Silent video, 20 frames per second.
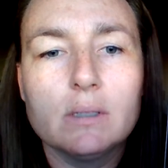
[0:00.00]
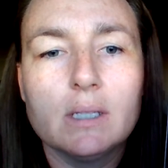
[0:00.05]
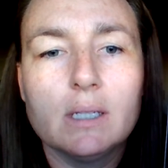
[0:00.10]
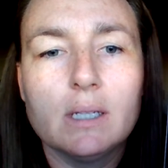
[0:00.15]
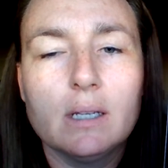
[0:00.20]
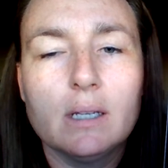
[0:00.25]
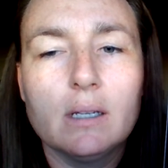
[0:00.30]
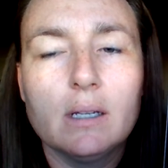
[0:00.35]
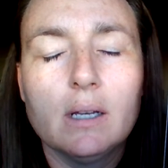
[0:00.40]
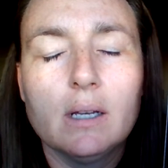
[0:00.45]
in
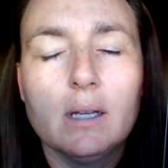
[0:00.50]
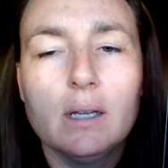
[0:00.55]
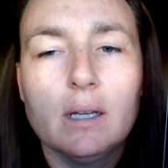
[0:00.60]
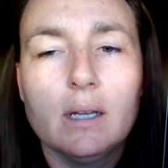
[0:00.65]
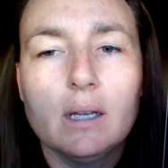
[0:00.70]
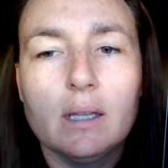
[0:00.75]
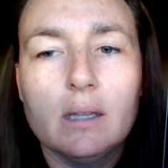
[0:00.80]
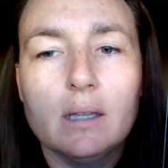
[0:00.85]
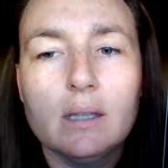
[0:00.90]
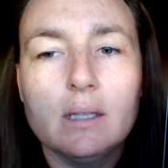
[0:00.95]
it
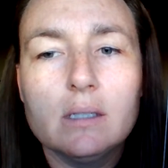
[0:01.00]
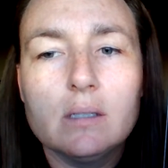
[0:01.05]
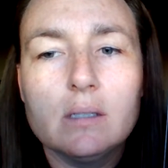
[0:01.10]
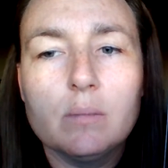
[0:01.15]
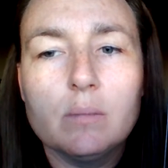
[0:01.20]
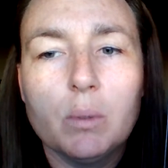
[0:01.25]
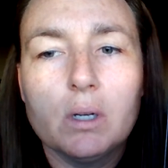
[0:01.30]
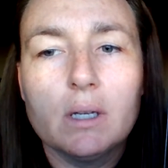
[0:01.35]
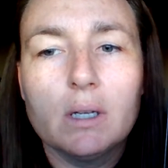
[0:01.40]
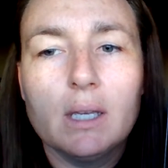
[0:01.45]
in this
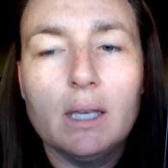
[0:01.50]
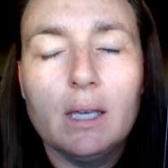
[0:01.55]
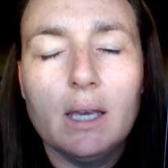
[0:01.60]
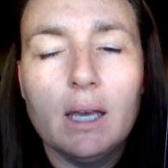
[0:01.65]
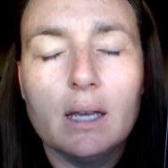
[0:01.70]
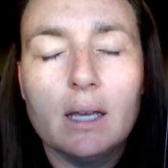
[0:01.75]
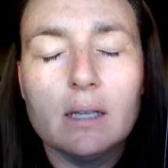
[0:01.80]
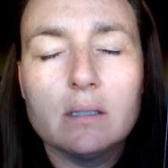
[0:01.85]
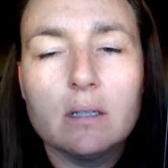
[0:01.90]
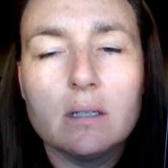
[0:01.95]
book he
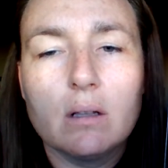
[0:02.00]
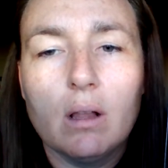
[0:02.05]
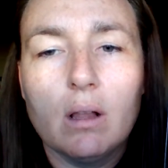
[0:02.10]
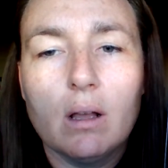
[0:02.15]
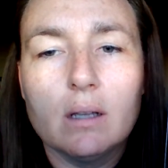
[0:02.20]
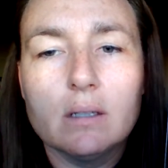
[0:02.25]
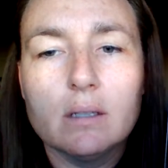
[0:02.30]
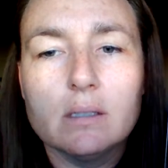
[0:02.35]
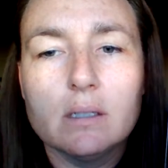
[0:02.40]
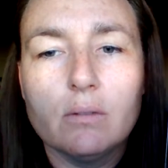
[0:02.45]
has a
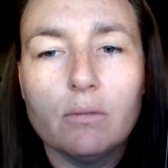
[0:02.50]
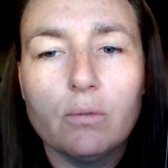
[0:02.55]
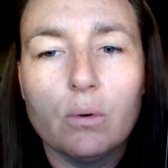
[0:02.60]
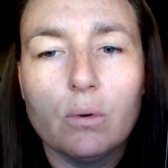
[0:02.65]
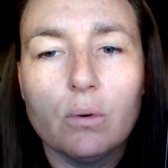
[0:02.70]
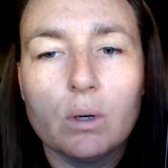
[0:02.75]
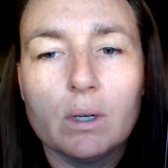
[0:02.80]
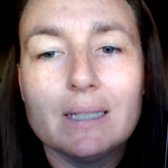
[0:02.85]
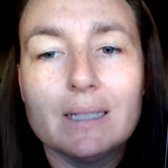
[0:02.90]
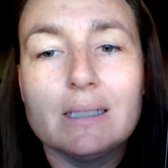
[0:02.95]
closet
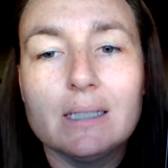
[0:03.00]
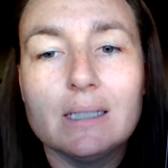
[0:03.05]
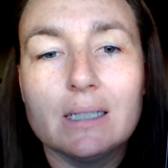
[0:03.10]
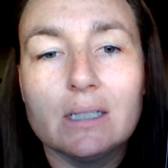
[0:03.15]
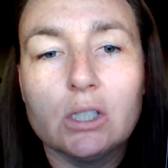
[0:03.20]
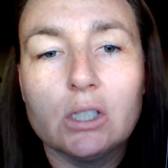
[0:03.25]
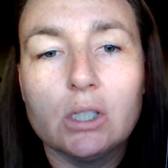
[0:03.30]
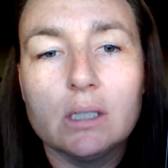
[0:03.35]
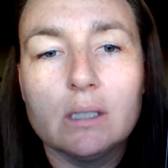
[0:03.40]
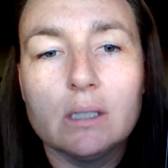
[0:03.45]
for his
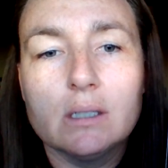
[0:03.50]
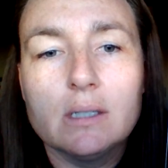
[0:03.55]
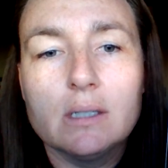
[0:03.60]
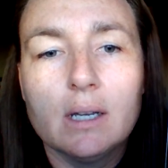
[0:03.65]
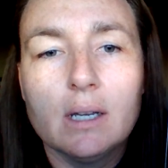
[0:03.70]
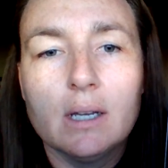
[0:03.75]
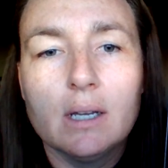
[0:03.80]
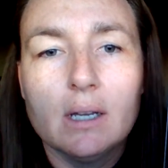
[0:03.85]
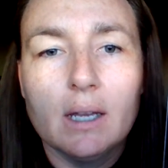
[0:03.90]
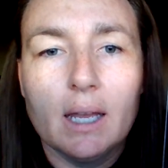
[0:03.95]
dishes
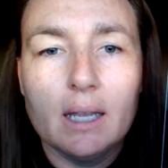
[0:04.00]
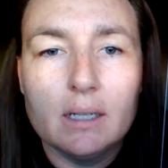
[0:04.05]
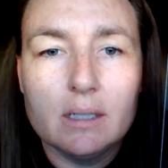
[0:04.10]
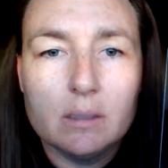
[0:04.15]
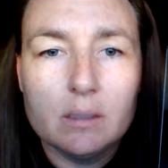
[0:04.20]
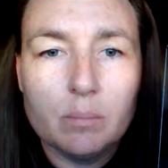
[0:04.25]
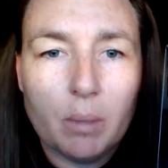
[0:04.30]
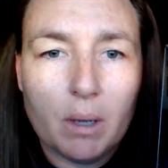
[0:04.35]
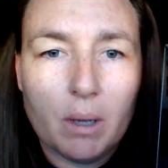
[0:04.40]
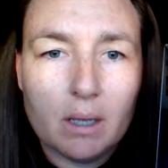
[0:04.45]
and
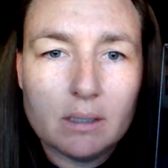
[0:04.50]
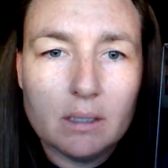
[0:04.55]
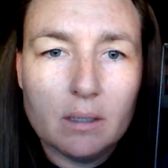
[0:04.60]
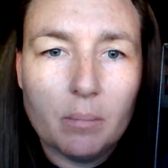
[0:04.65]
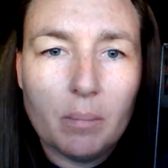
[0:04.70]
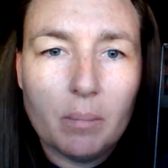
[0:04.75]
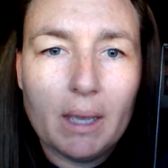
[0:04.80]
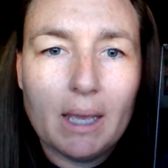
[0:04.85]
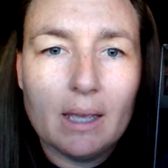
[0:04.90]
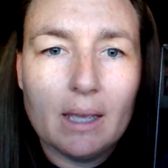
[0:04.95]
his pots
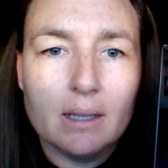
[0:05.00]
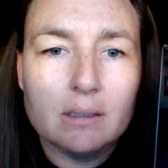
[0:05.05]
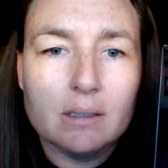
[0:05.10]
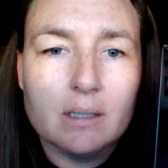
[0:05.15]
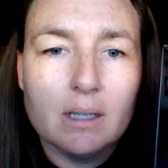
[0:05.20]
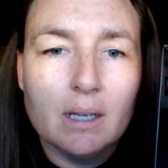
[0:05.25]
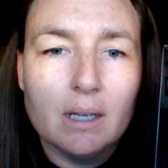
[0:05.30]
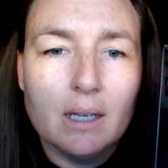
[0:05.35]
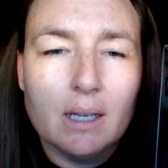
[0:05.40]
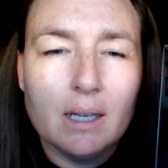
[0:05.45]
and
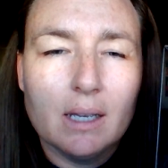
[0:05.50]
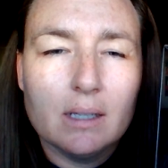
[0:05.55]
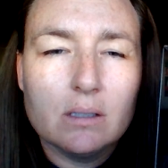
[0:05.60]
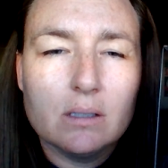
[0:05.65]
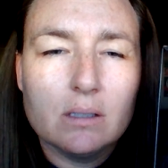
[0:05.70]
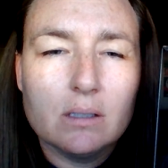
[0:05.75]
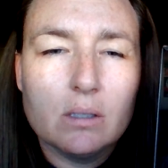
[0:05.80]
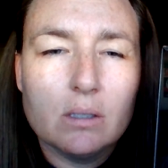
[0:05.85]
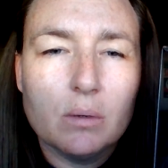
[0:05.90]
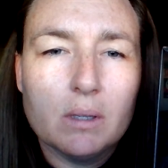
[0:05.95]
pans and
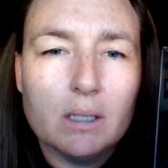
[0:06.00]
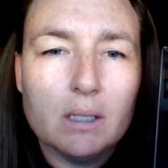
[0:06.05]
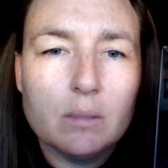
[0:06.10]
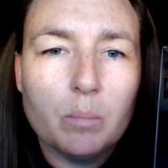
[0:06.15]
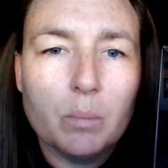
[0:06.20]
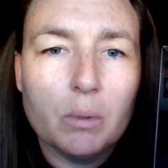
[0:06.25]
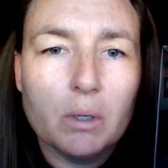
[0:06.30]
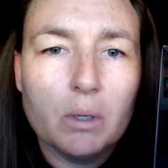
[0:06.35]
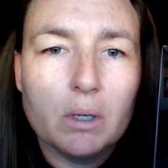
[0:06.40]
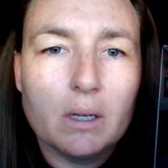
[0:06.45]
so in this
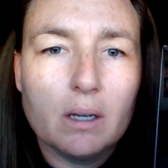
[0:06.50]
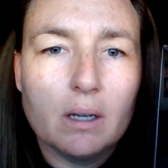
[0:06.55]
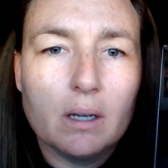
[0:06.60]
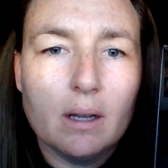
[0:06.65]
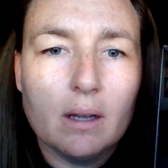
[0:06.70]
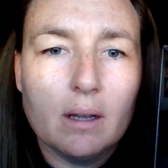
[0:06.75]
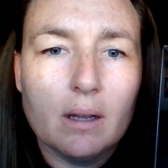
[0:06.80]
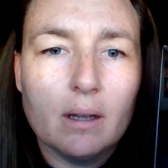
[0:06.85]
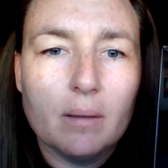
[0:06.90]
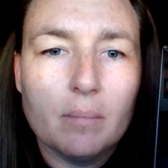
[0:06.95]
book
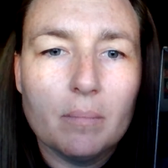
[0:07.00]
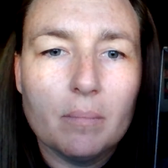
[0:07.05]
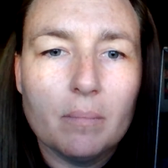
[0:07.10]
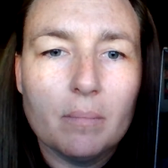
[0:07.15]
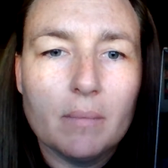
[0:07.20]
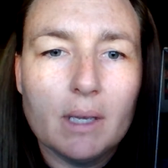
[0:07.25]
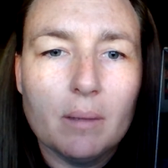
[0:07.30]
um,